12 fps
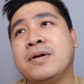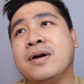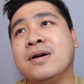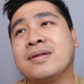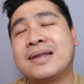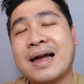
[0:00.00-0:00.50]

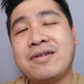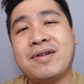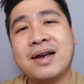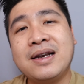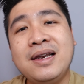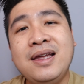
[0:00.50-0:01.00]

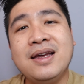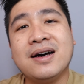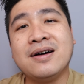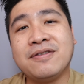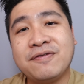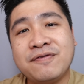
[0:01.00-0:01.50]
directly
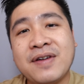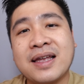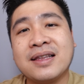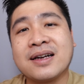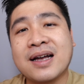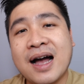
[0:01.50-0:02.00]

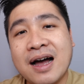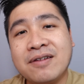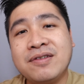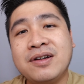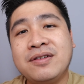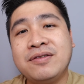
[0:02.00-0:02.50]
affect the
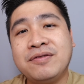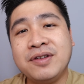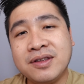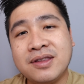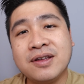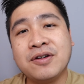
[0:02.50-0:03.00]
current
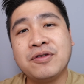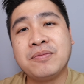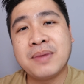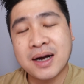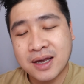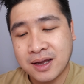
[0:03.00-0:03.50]
resale
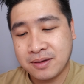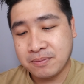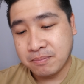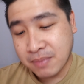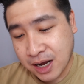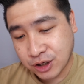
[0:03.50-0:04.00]
market
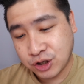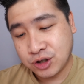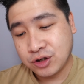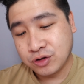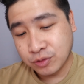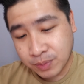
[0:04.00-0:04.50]

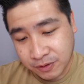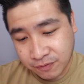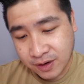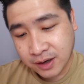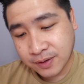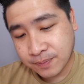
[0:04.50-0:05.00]
much, to be
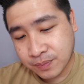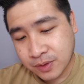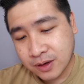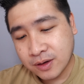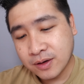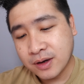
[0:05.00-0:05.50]
frank,
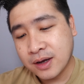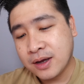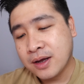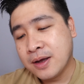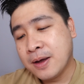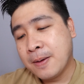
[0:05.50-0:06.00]
okay?
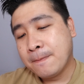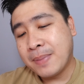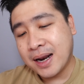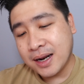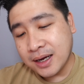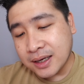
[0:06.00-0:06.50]

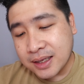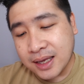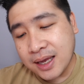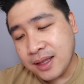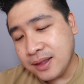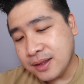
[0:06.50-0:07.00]
But
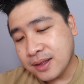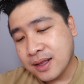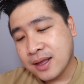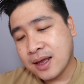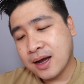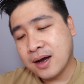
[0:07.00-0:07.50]
again,
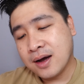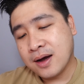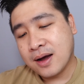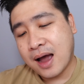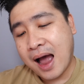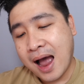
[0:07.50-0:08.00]

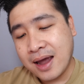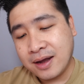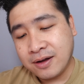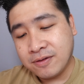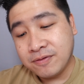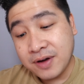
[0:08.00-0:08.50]

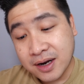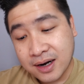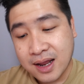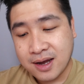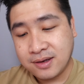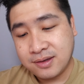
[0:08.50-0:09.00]
I
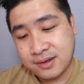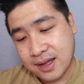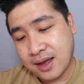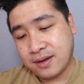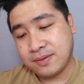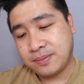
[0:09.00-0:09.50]
realized
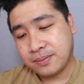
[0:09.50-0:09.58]
that